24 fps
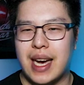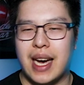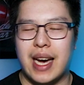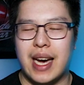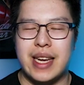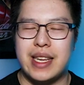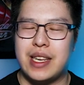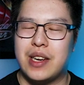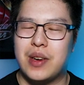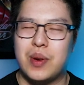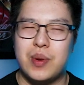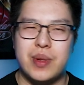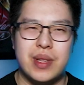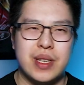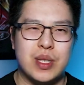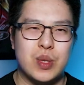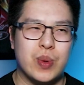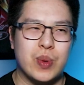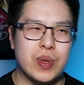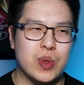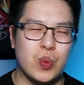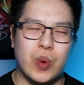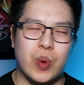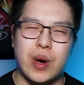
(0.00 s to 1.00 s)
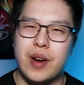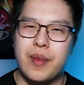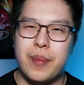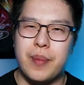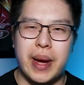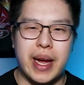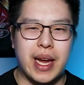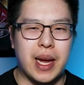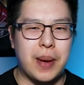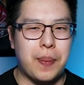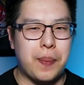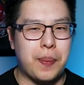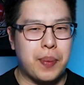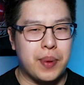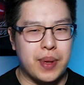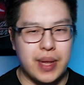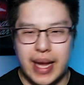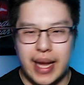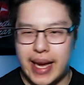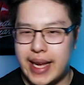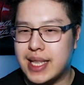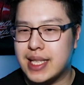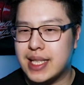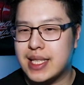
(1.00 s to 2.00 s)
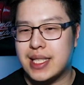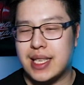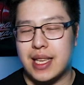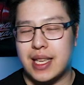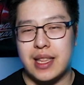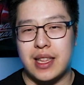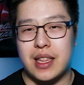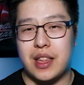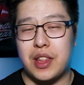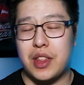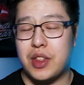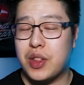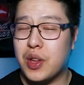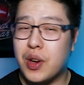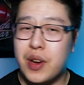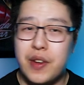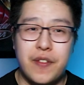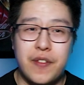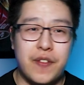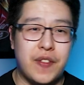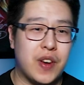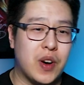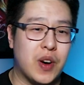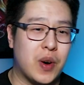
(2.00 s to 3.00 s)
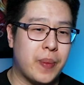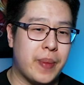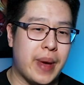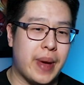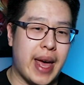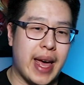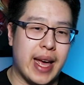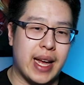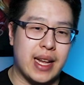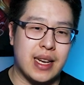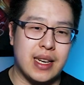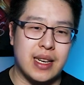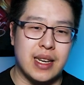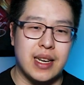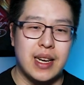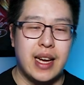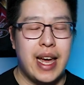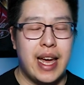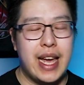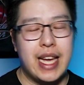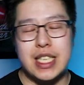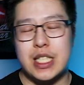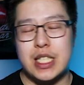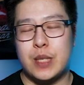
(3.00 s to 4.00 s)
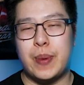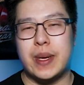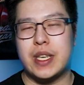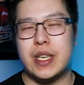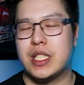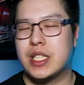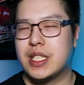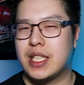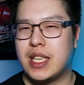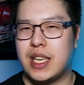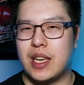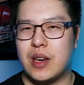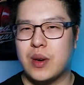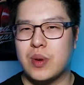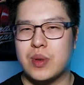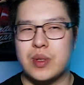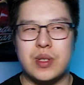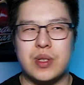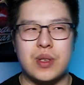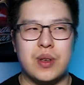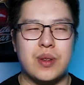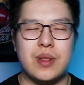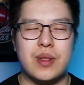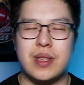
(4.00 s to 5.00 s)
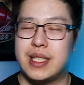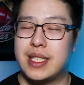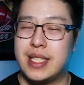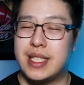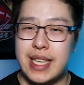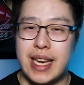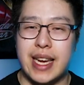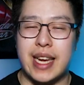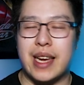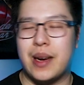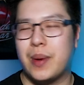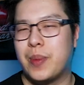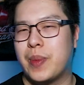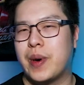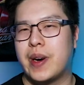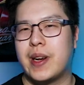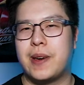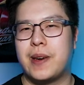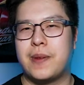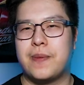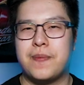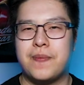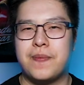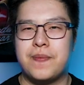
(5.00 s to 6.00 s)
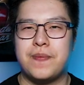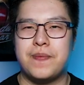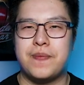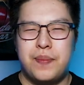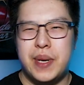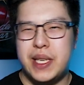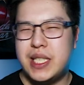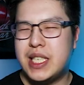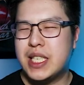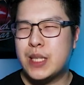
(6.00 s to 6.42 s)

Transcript: I know this was one of my complaints in the third film and especially also the second one. But